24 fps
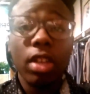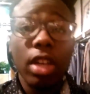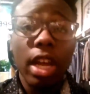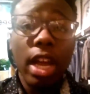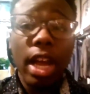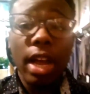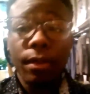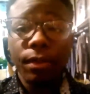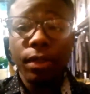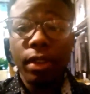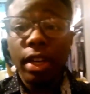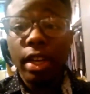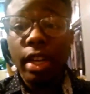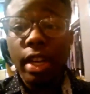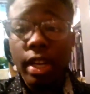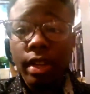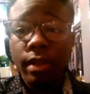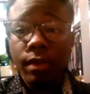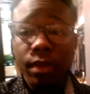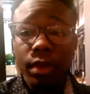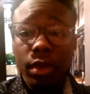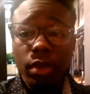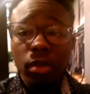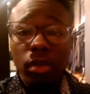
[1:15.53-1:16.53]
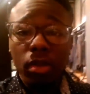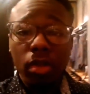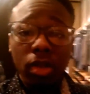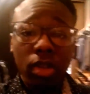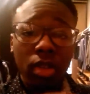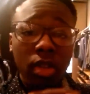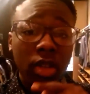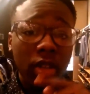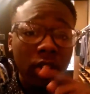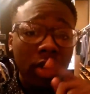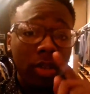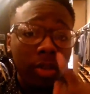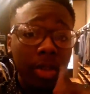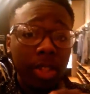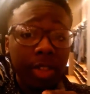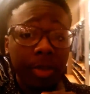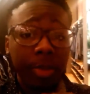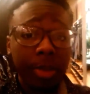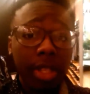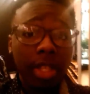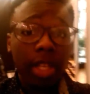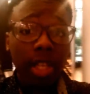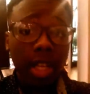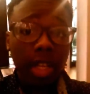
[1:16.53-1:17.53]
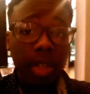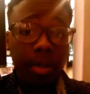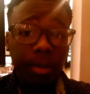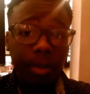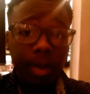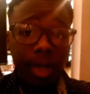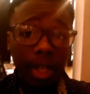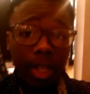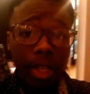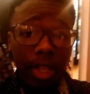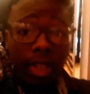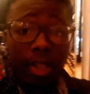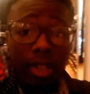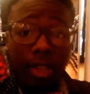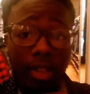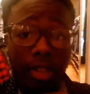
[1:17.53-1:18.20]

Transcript: after the interview. Wish me luck, man.